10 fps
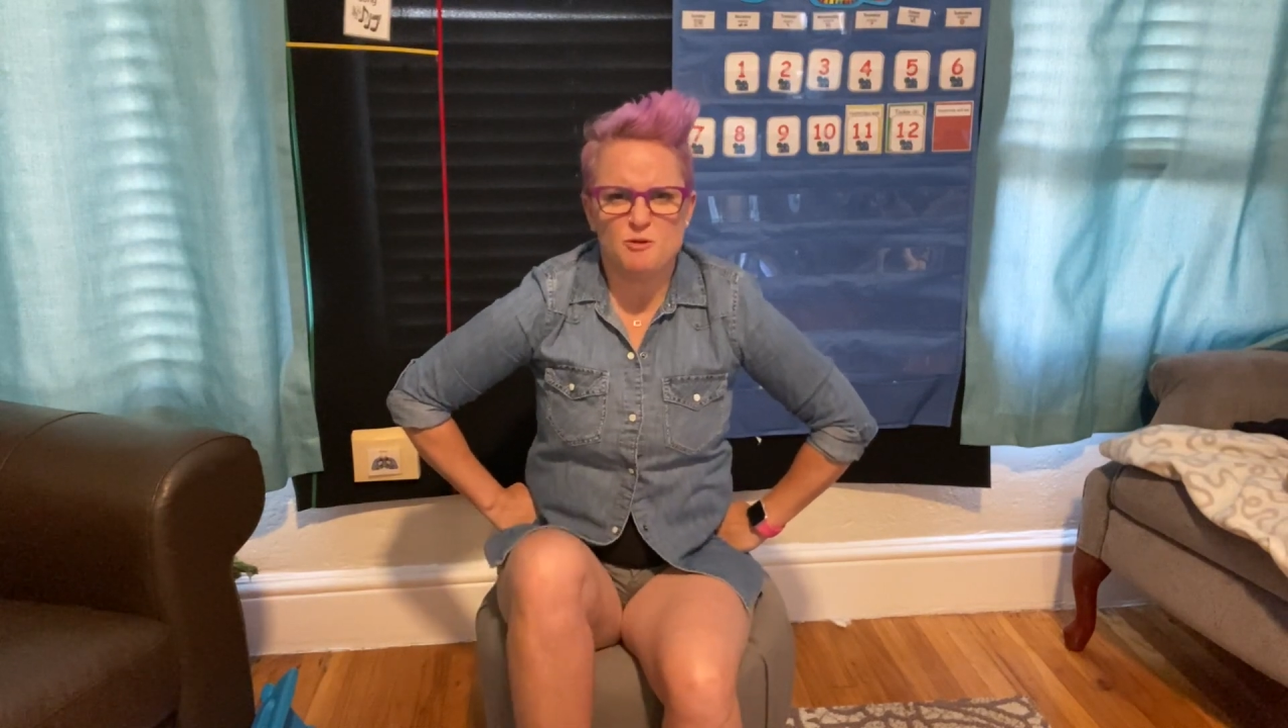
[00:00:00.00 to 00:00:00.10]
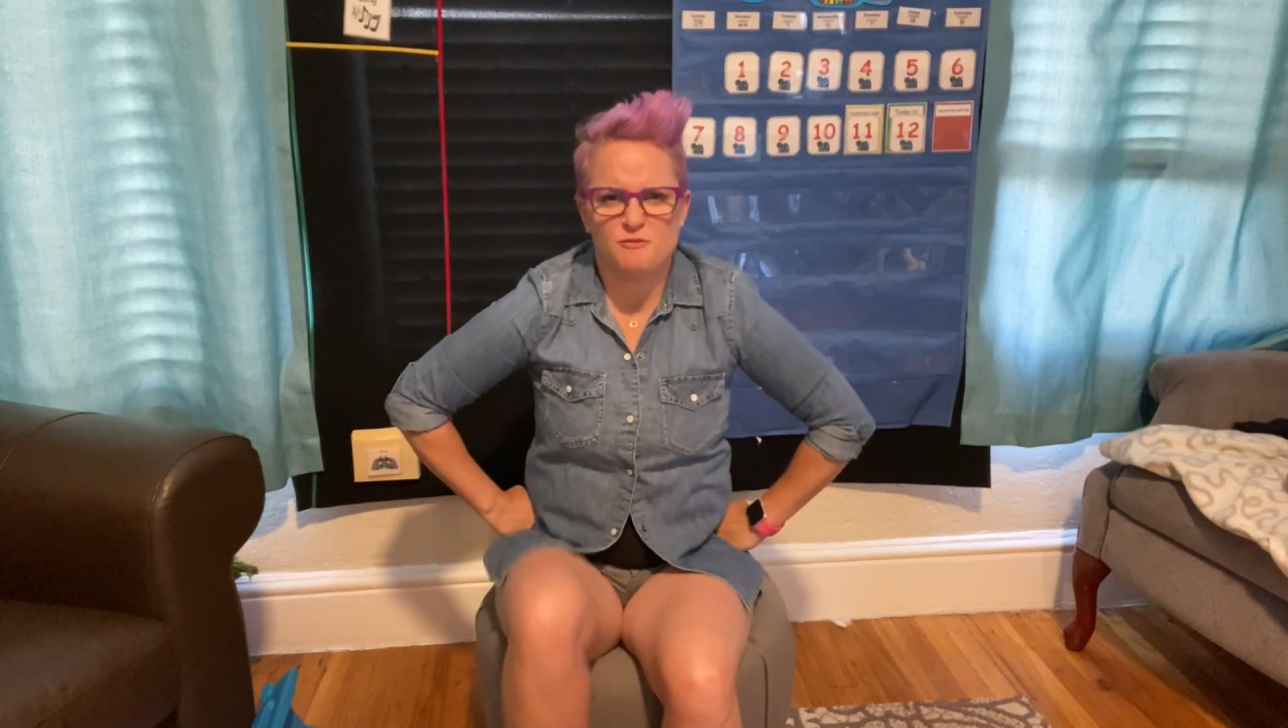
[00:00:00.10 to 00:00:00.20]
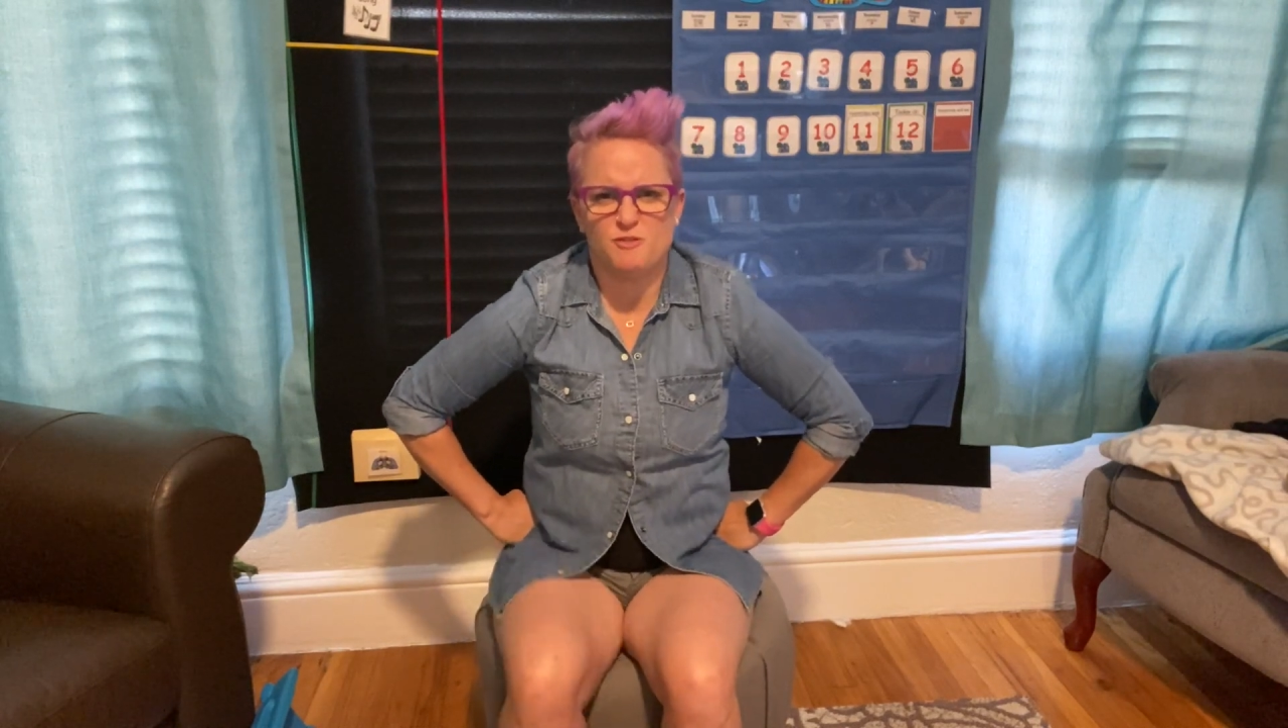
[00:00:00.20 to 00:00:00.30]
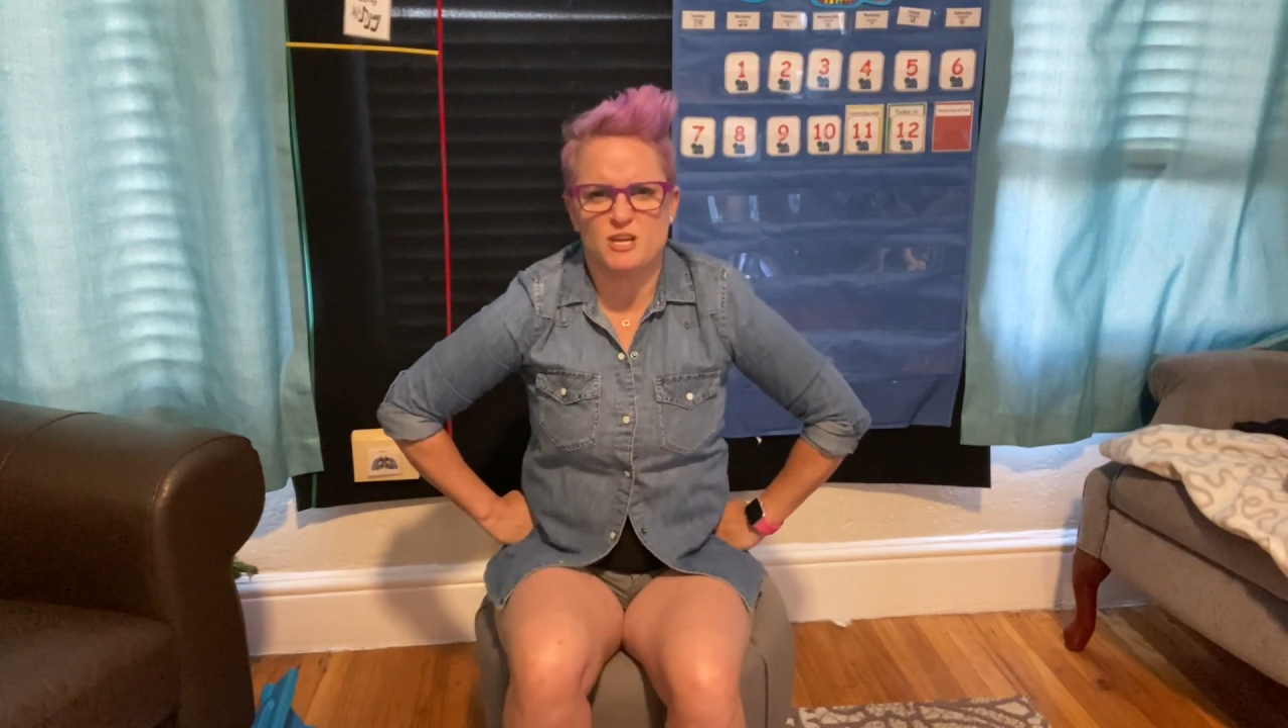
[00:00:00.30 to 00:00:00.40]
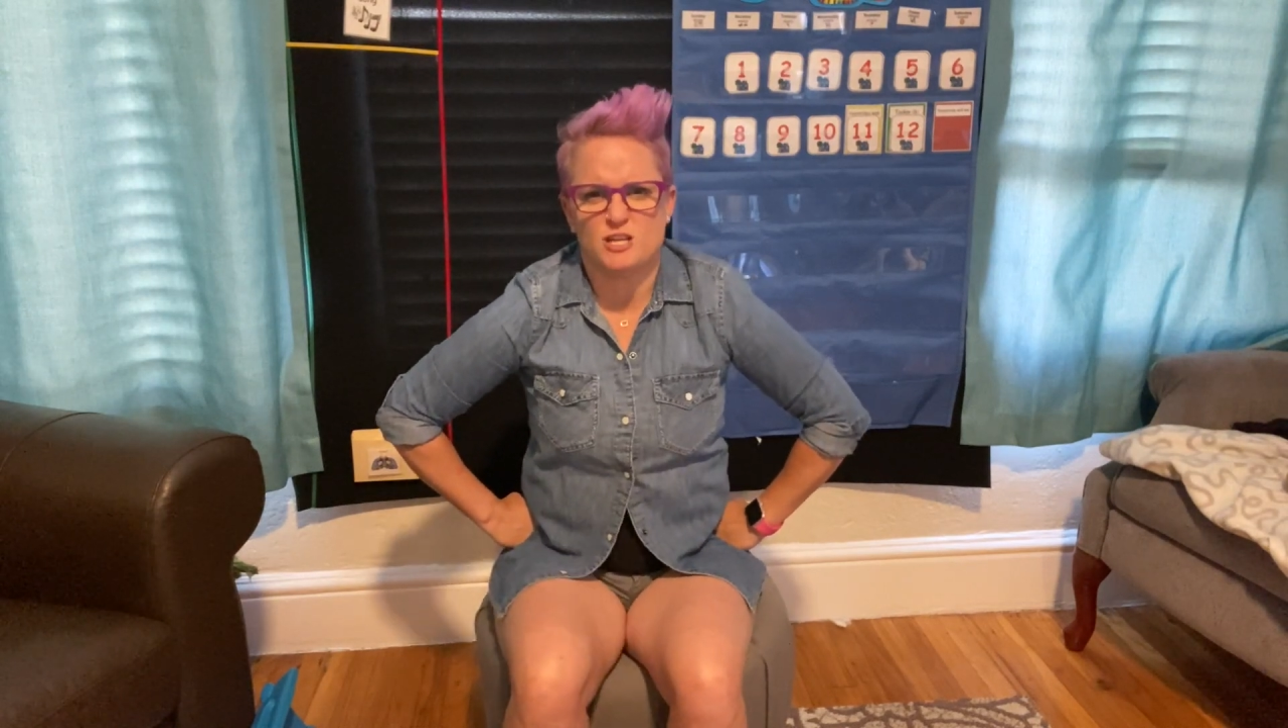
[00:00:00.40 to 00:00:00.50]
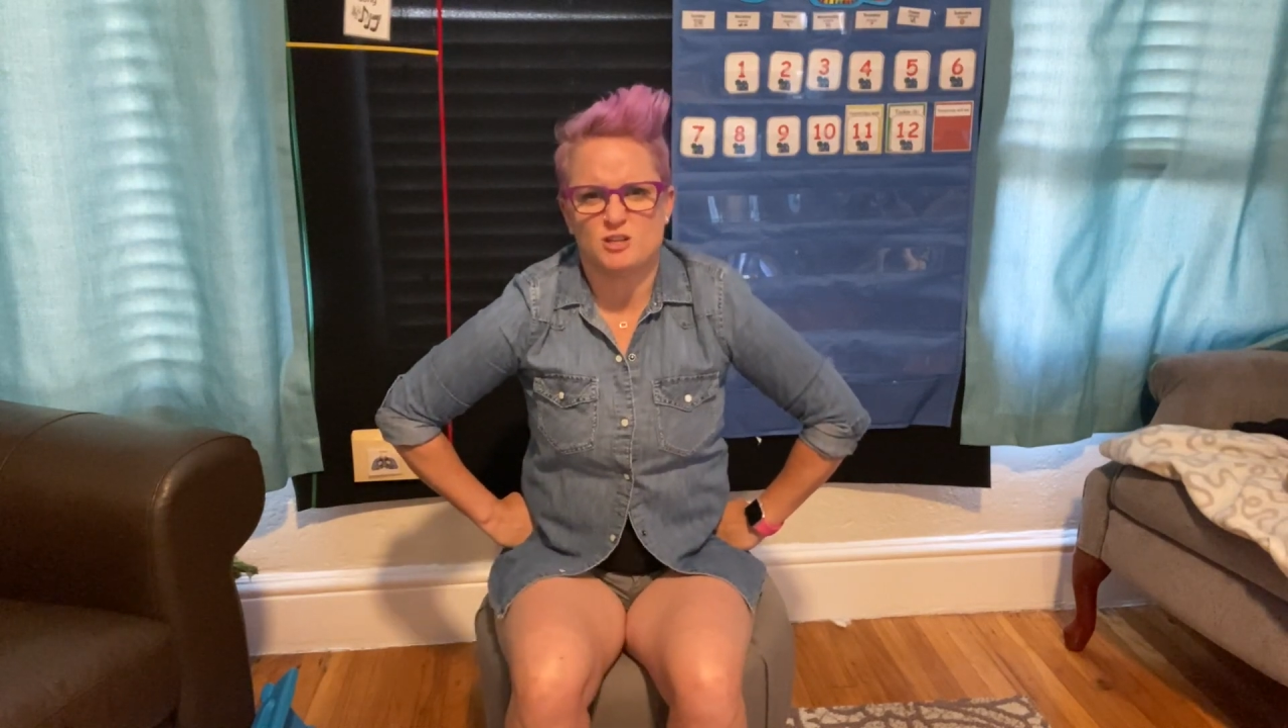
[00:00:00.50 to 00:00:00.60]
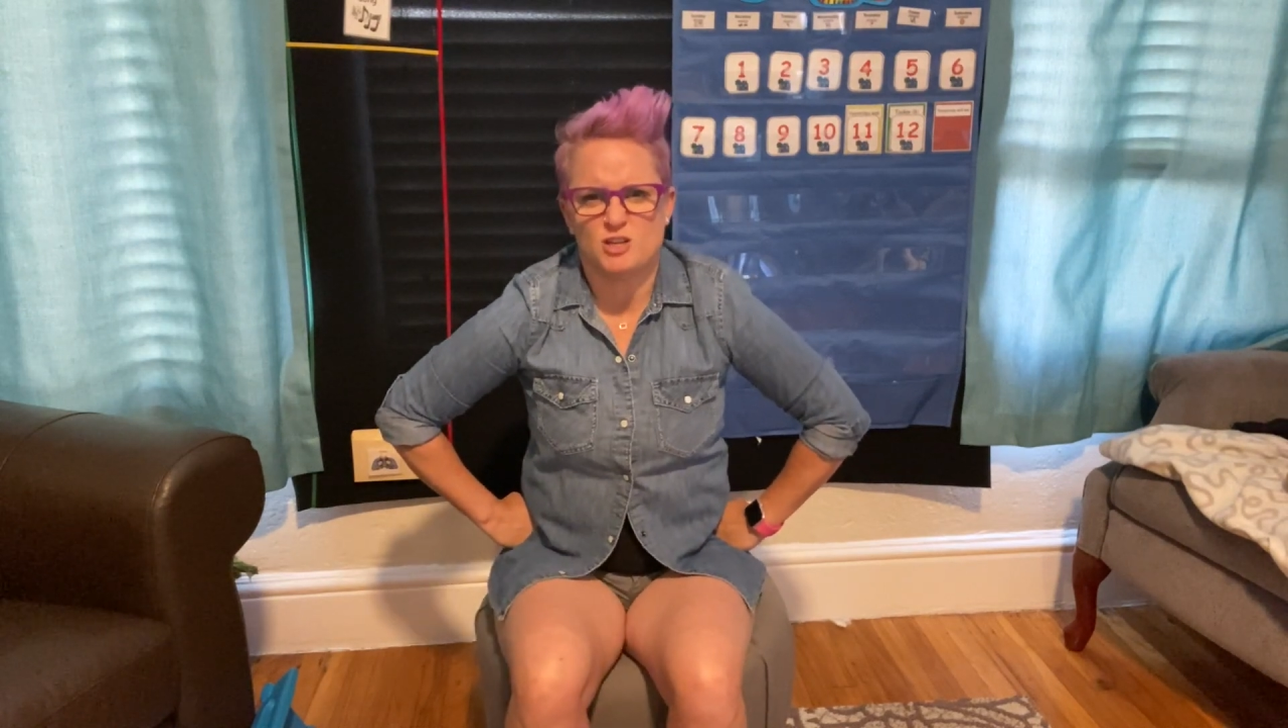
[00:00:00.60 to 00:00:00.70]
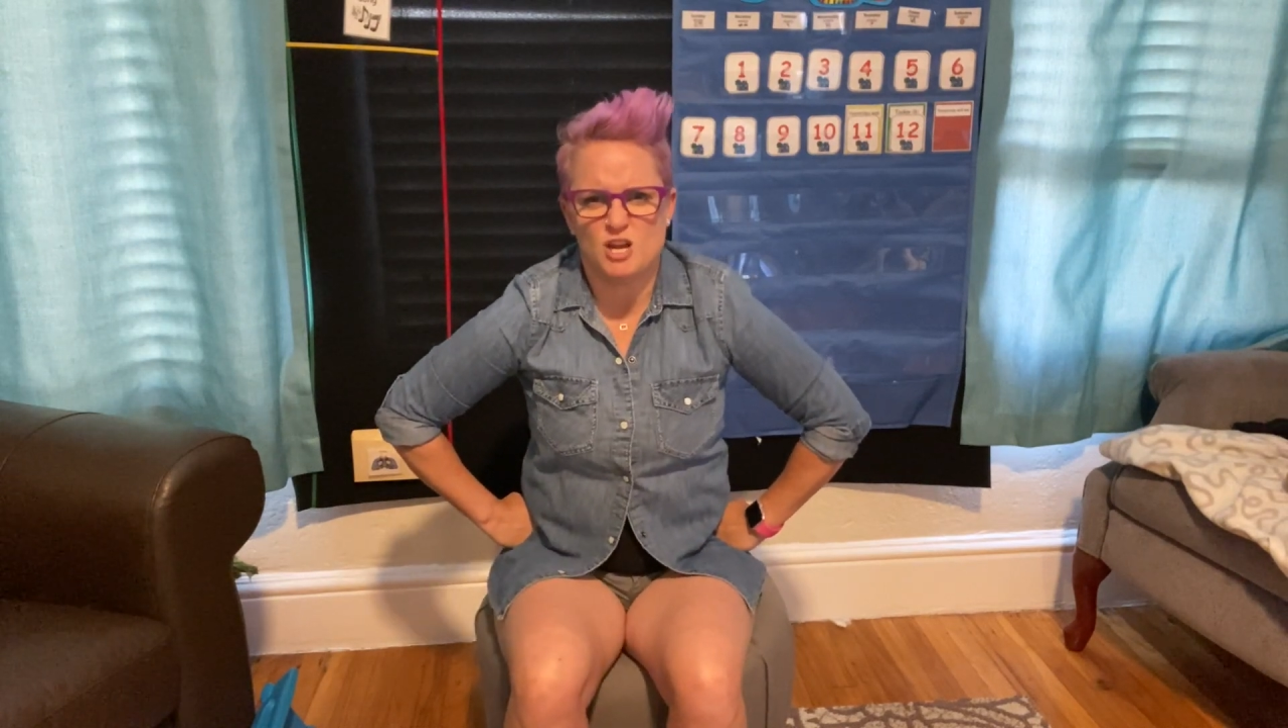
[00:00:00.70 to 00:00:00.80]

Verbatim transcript: your feet.